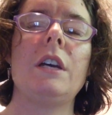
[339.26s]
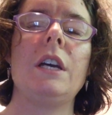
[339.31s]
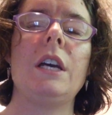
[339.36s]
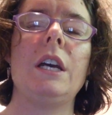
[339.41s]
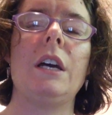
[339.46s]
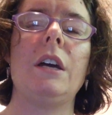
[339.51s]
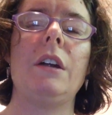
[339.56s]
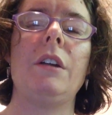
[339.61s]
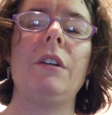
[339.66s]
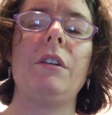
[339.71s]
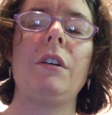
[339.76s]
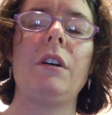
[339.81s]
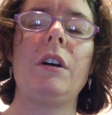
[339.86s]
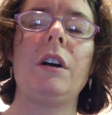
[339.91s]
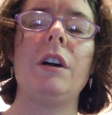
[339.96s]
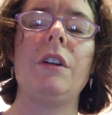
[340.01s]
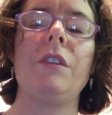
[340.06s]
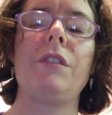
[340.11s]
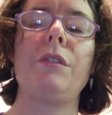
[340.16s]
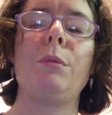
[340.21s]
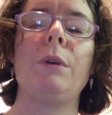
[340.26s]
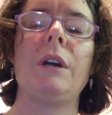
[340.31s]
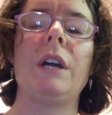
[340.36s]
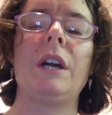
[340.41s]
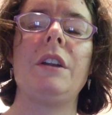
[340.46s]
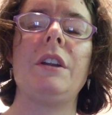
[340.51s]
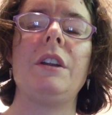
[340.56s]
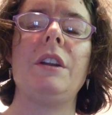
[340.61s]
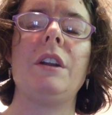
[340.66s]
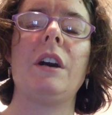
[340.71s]
And on to what I
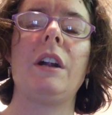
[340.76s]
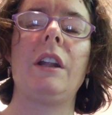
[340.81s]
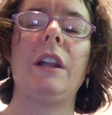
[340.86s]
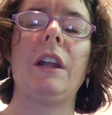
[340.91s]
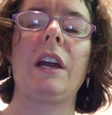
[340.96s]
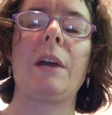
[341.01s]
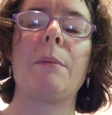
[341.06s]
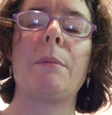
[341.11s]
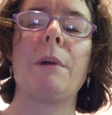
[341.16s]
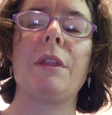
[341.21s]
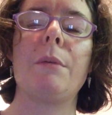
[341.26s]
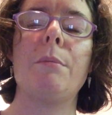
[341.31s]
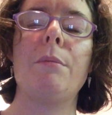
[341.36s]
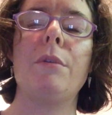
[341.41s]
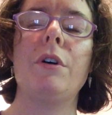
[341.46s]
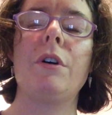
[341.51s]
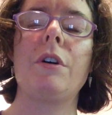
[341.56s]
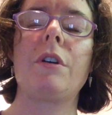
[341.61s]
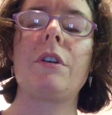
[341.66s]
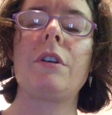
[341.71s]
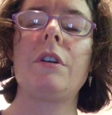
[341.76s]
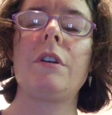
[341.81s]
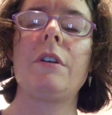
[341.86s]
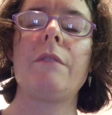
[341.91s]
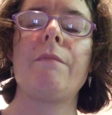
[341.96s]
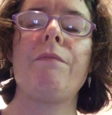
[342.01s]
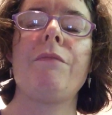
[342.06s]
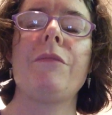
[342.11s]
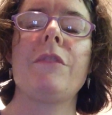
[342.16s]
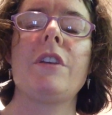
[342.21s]
did not like about the book.
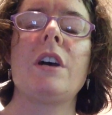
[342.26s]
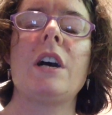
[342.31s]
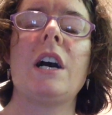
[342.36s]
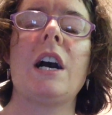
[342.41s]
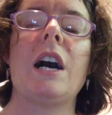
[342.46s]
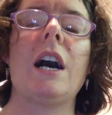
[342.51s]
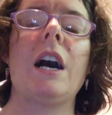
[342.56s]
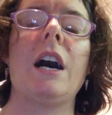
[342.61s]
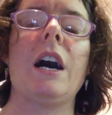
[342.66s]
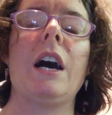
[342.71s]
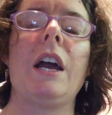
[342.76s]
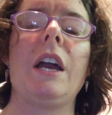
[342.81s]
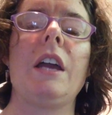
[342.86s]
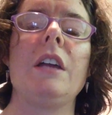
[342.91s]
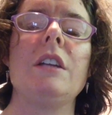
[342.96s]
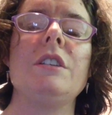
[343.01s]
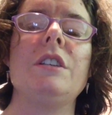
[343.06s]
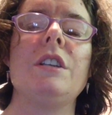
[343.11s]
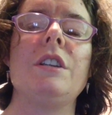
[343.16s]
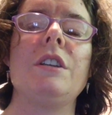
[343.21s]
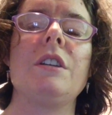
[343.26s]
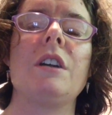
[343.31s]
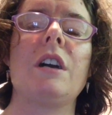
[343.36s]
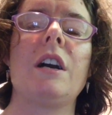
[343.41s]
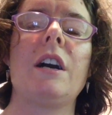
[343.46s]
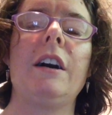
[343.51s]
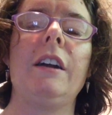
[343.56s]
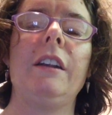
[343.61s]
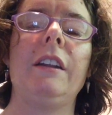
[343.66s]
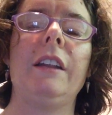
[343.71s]
I did
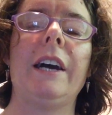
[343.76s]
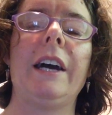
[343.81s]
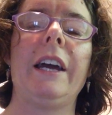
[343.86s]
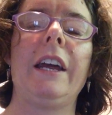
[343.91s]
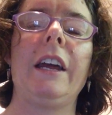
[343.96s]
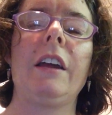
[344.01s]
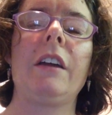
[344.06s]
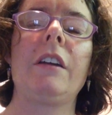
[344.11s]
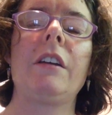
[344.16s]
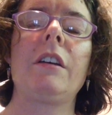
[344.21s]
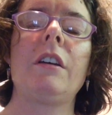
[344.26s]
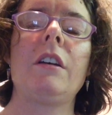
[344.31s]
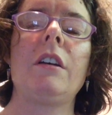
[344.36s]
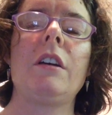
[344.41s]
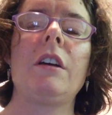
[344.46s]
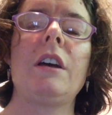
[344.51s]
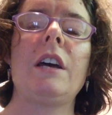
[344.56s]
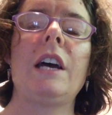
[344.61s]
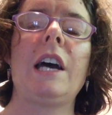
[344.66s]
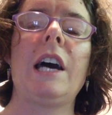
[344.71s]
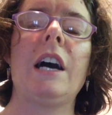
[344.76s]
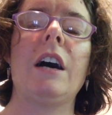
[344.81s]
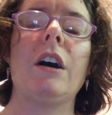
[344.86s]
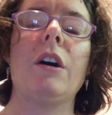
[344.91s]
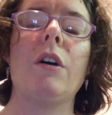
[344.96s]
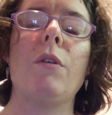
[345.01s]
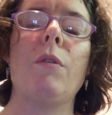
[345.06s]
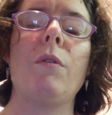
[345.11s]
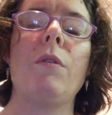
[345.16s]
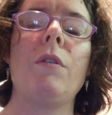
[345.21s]
not like
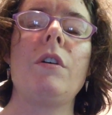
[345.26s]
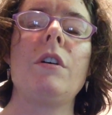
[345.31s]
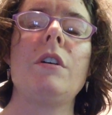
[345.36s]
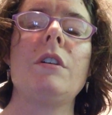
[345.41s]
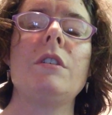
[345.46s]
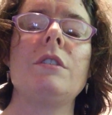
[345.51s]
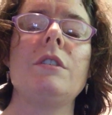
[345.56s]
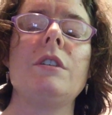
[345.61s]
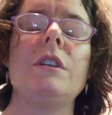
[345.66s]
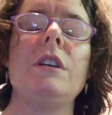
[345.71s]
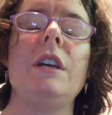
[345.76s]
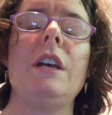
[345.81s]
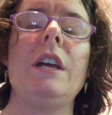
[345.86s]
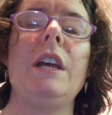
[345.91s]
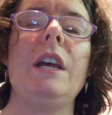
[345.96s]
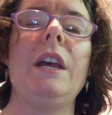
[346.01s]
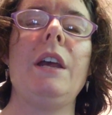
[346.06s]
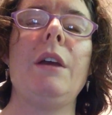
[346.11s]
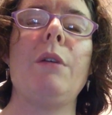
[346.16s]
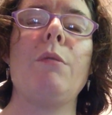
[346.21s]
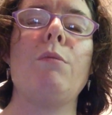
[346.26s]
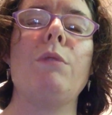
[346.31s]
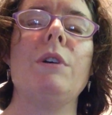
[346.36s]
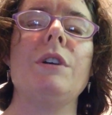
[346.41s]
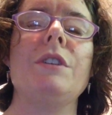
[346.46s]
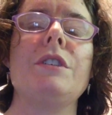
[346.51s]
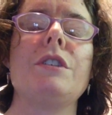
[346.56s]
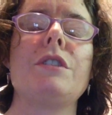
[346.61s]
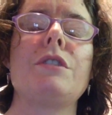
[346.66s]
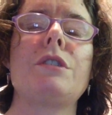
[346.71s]
how it
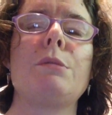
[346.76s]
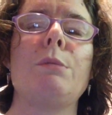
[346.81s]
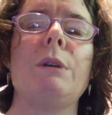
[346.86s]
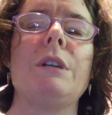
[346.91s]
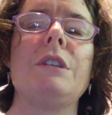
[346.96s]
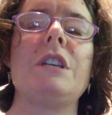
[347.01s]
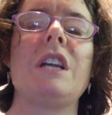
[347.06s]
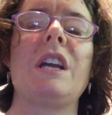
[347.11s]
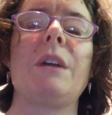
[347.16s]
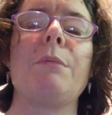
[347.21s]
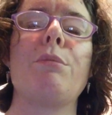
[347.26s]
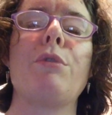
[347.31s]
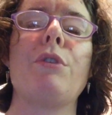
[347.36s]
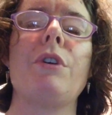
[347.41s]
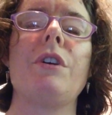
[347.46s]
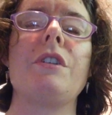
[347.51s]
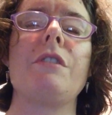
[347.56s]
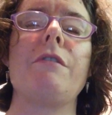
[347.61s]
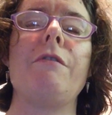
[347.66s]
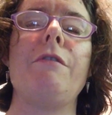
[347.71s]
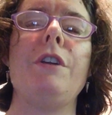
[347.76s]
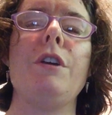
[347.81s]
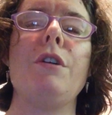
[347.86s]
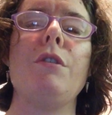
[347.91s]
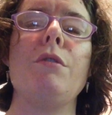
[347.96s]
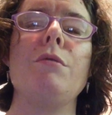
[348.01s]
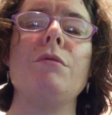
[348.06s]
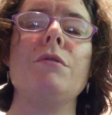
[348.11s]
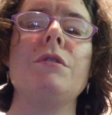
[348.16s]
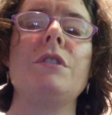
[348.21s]
was switching point of
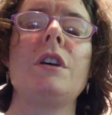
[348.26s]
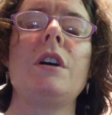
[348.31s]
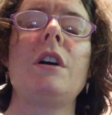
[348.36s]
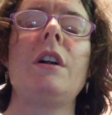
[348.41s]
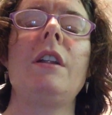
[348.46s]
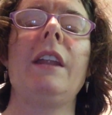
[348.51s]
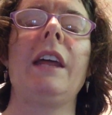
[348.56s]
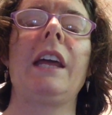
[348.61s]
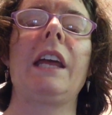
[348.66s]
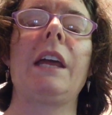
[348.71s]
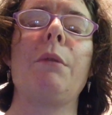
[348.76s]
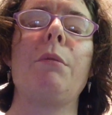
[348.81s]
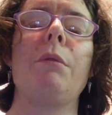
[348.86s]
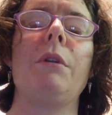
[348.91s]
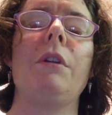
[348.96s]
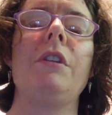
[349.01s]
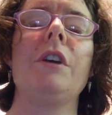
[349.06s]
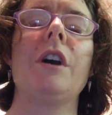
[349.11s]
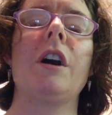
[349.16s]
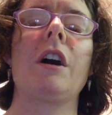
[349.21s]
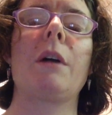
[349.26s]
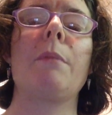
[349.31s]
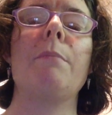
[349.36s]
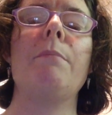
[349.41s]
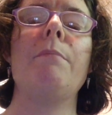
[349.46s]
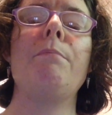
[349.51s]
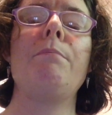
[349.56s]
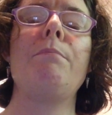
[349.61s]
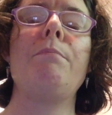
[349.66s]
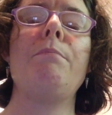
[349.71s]
views. Like it would talk,
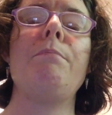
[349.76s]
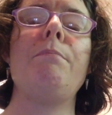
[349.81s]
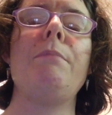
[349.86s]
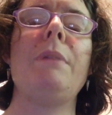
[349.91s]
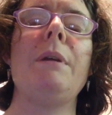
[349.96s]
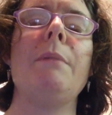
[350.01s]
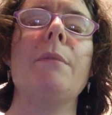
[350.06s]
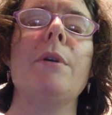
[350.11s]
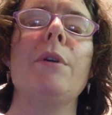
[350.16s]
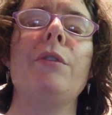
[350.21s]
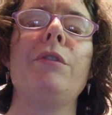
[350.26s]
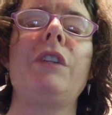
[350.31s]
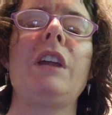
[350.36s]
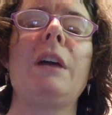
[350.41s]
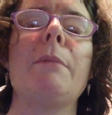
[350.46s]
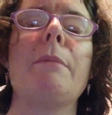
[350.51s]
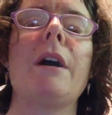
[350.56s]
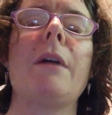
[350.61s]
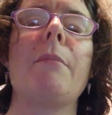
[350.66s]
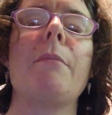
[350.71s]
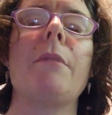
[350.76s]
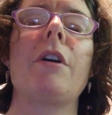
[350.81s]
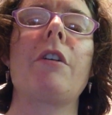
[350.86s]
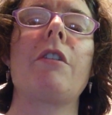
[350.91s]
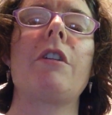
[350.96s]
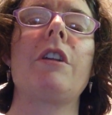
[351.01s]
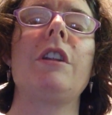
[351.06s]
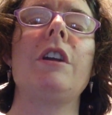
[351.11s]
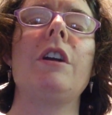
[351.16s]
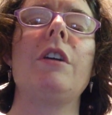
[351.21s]
be mostly about
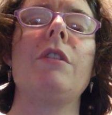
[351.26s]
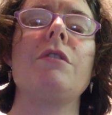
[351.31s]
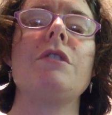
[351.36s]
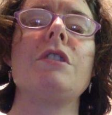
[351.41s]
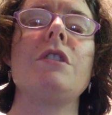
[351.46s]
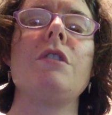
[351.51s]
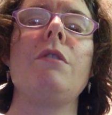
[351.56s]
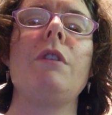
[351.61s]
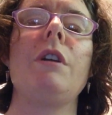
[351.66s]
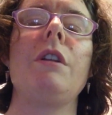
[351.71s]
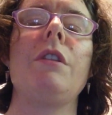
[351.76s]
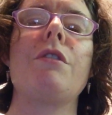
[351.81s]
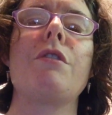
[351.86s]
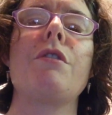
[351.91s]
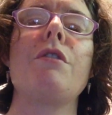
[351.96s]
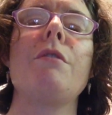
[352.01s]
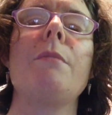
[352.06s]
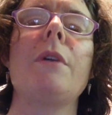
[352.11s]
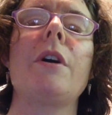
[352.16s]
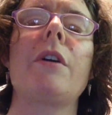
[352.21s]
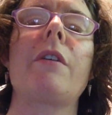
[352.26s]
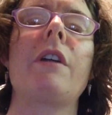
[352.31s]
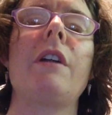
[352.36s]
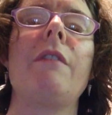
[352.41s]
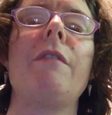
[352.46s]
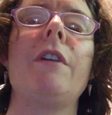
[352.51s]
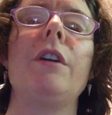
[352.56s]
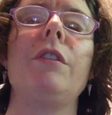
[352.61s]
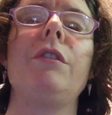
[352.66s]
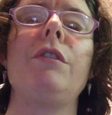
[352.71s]
Margaret of Anjou and through Margaret
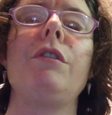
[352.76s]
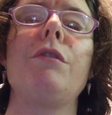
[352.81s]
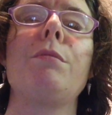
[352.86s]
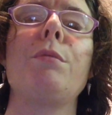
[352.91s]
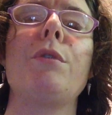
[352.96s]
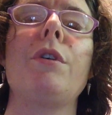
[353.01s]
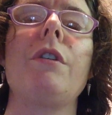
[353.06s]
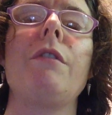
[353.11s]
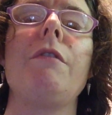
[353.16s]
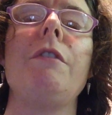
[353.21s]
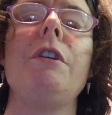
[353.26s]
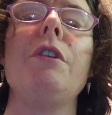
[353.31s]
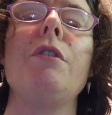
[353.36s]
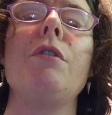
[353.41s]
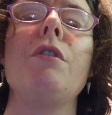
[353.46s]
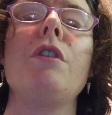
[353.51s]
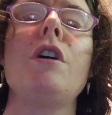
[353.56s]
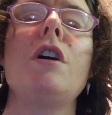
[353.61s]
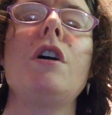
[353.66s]
of Anjou's point of view,